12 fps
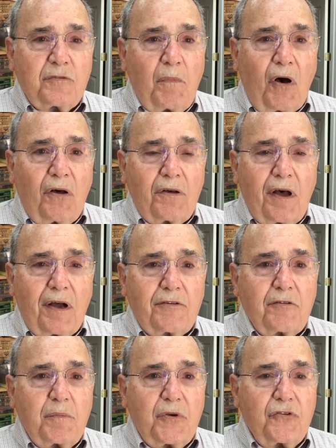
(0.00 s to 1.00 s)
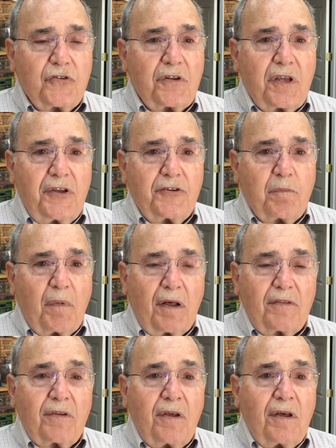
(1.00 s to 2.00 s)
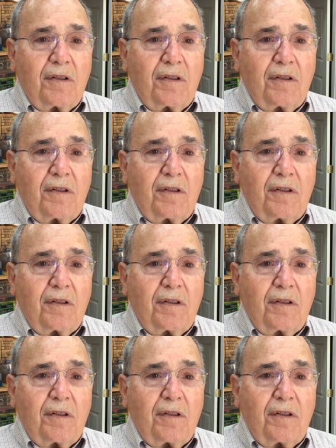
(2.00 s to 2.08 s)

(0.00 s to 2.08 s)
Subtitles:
small contribution each month